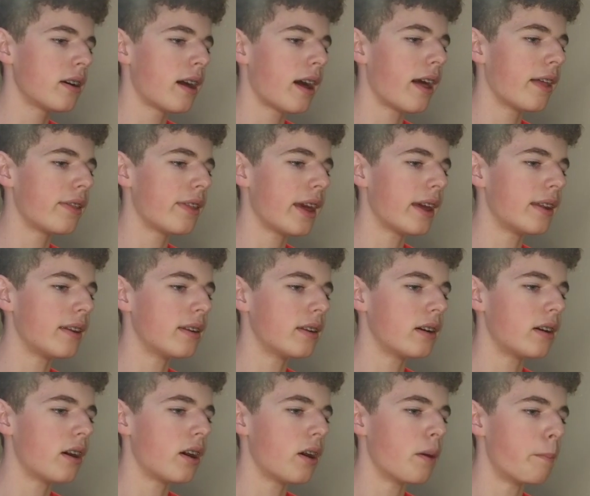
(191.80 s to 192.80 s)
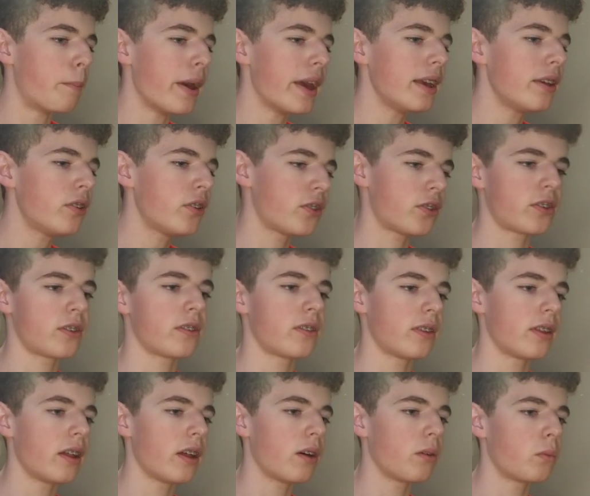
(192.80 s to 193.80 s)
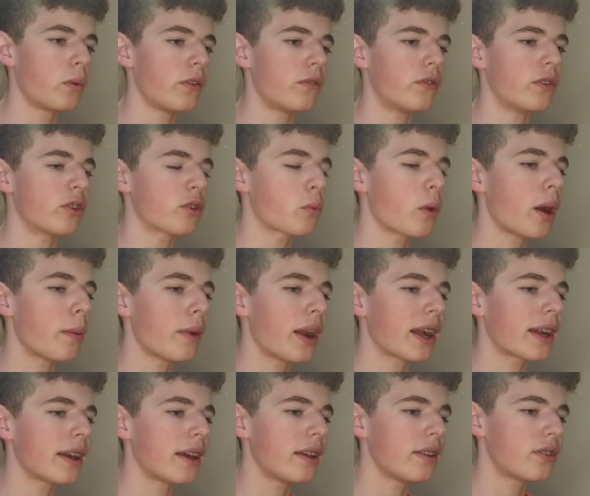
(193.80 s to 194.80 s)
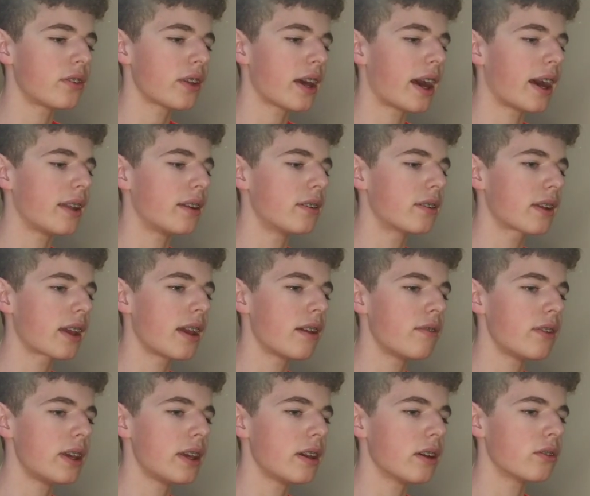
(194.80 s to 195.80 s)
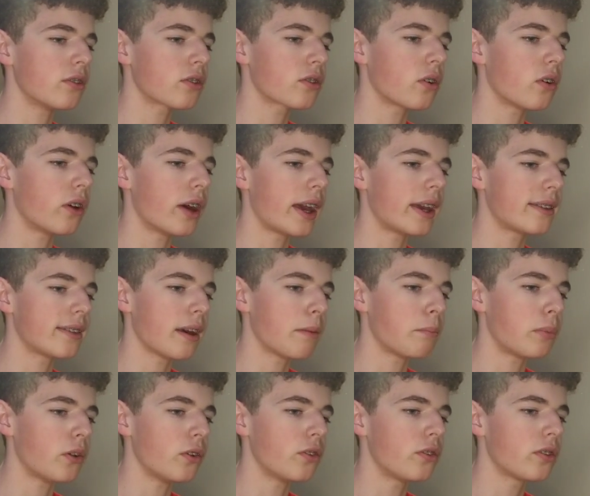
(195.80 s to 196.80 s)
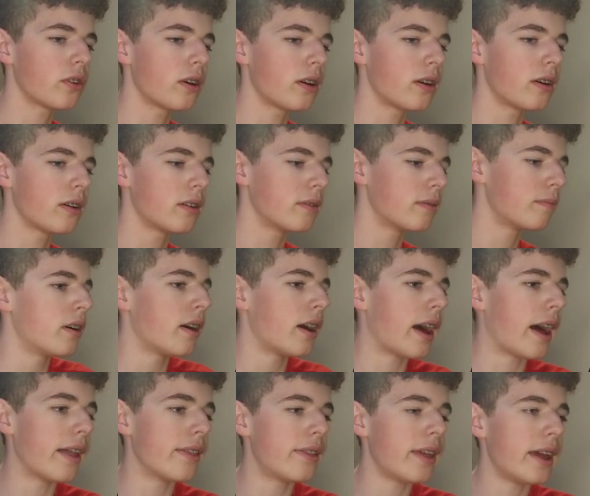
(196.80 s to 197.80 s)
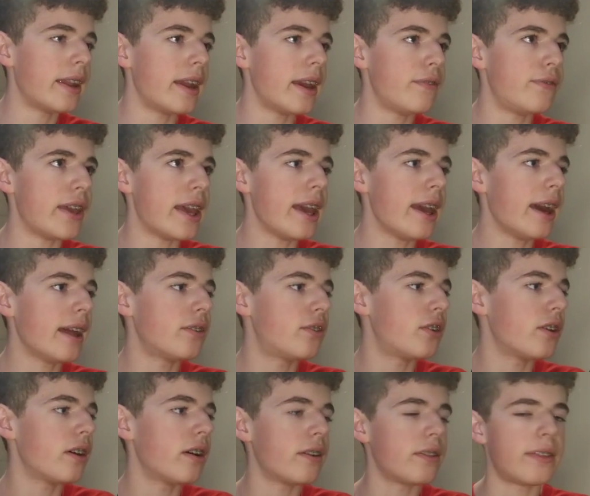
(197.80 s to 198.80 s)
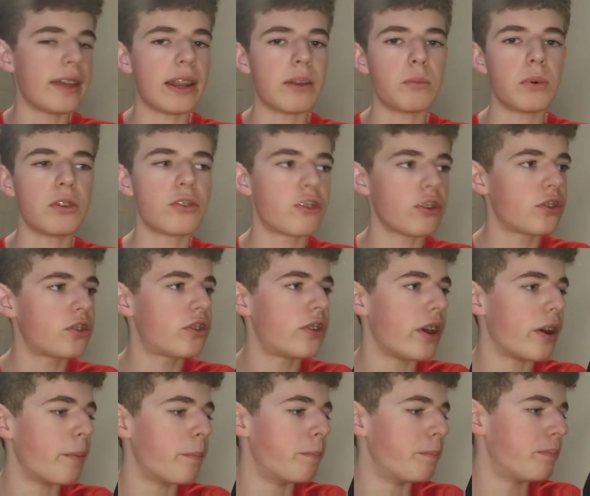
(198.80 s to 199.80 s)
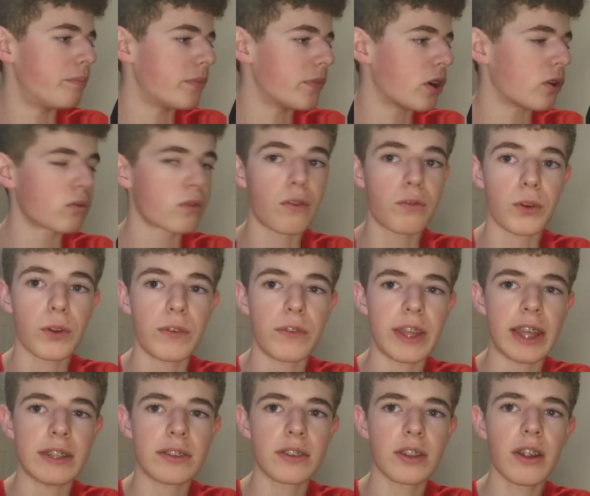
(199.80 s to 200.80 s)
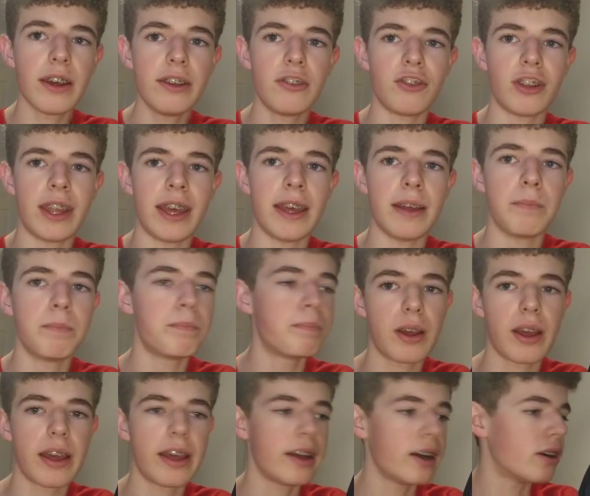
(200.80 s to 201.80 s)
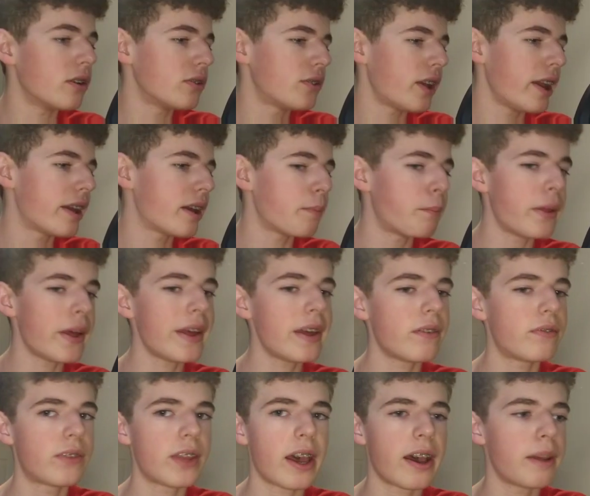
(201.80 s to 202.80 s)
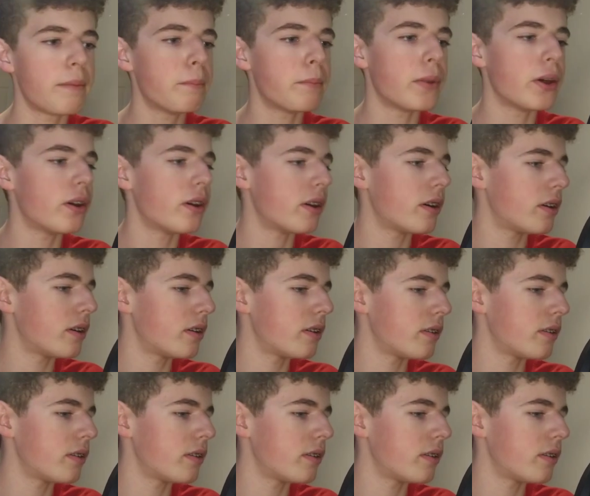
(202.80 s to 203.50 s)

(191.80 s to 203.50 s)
and then base with the square brackets and Kivy_examples. And then if you hit enter, then we'll just run through the installation here. It'll take a bit of time, but